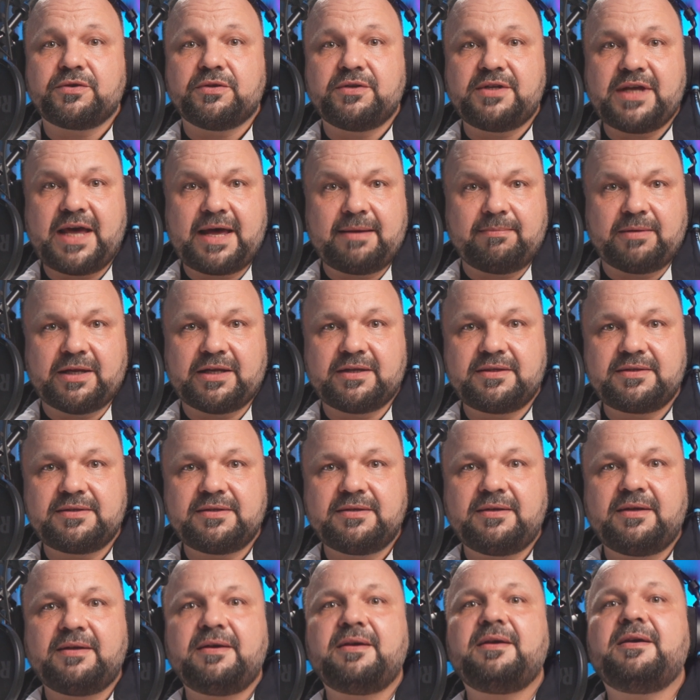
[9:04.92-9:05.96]
or tablets,
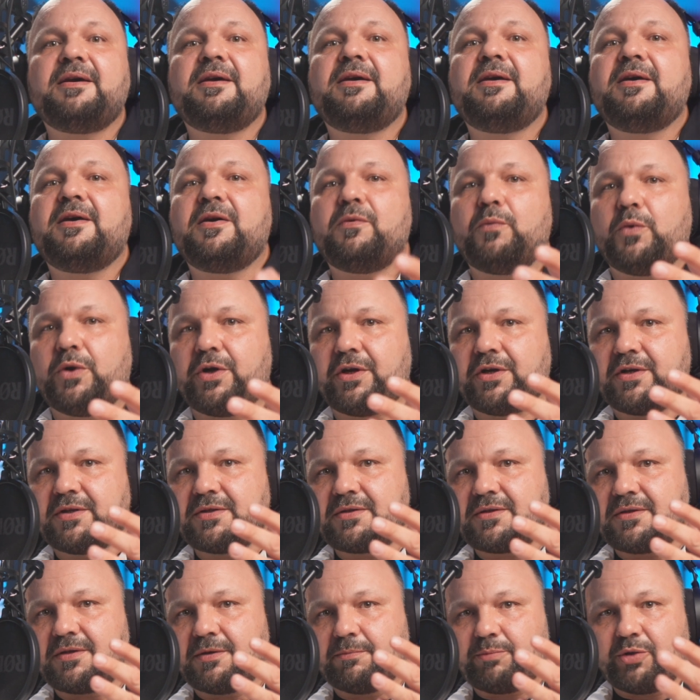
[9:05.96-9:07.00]

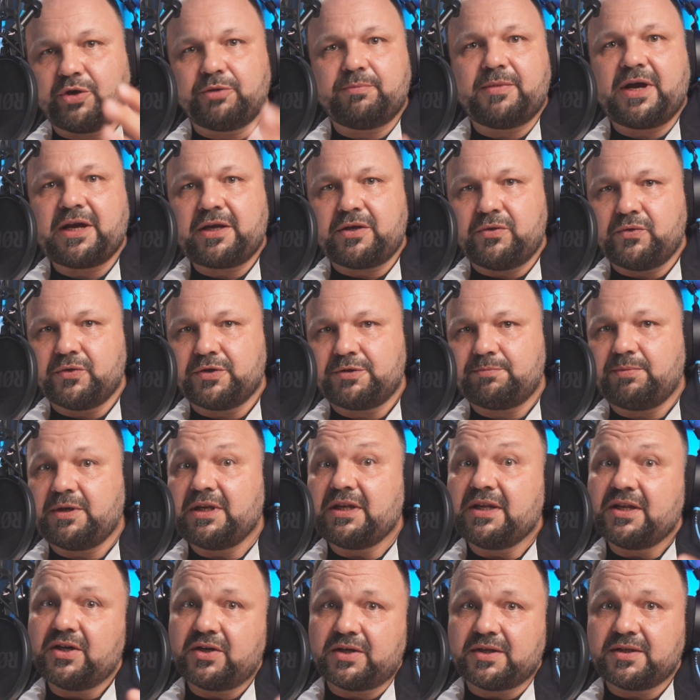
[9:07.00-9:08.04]
whereas the PodMic USB
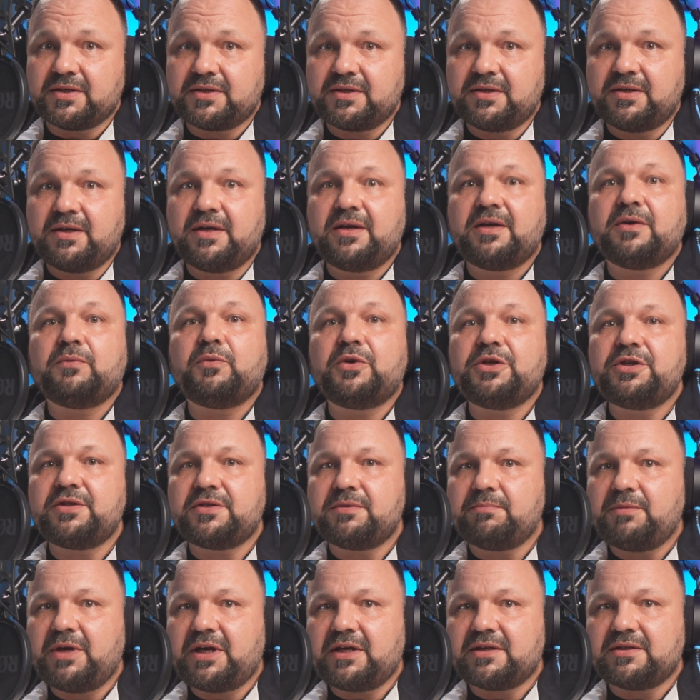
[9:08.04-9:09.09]
does, which is
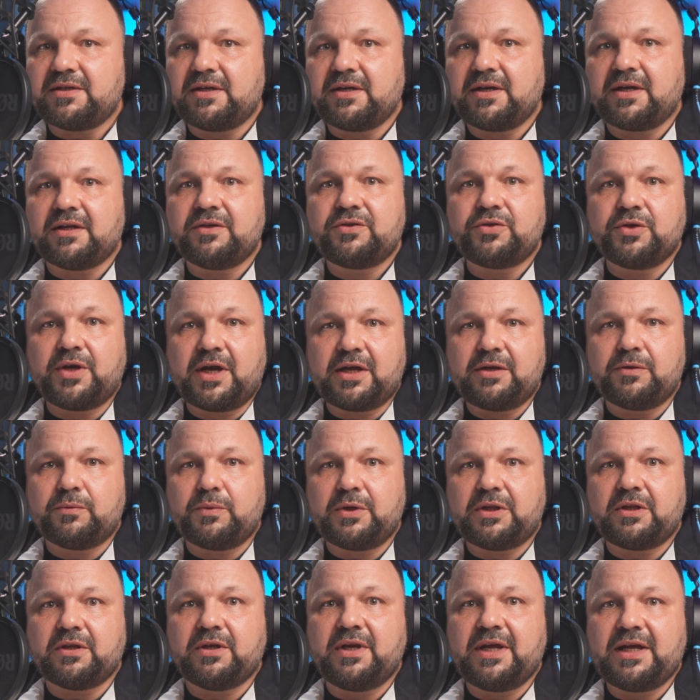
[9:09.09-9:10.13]
amazing, and together
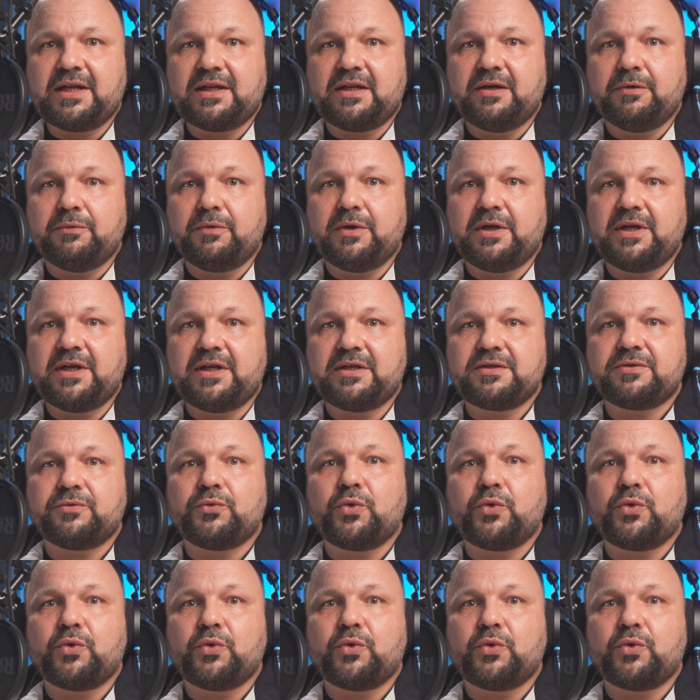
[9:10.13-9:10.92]
with the lately released